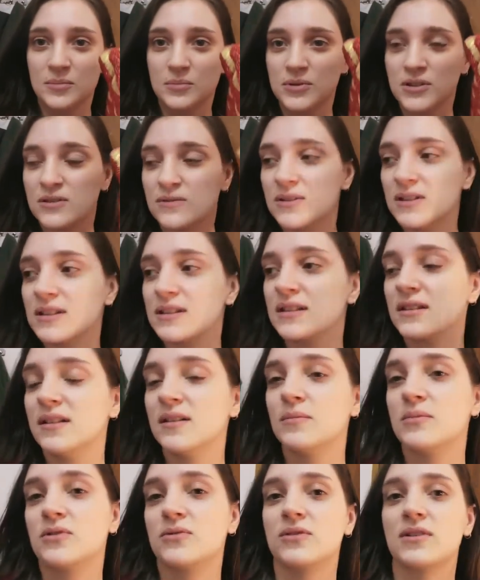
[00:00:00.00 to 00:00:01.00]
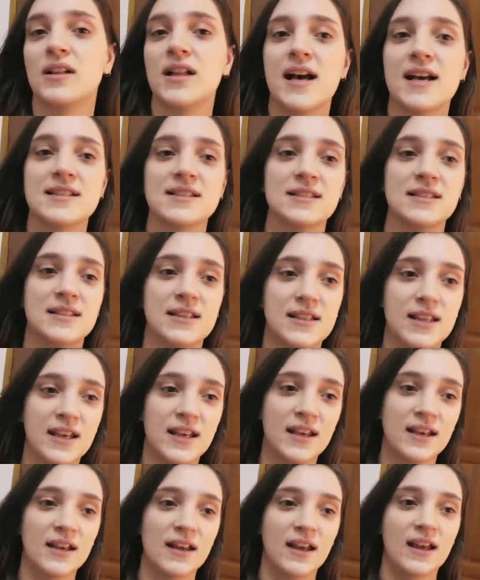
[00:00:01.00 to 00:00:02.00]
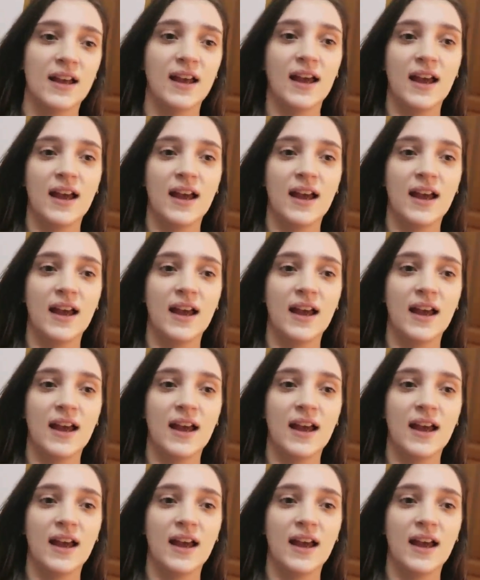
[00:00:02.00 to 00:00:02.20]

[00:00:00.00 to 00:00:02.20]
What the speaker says: the previous clips for classes today.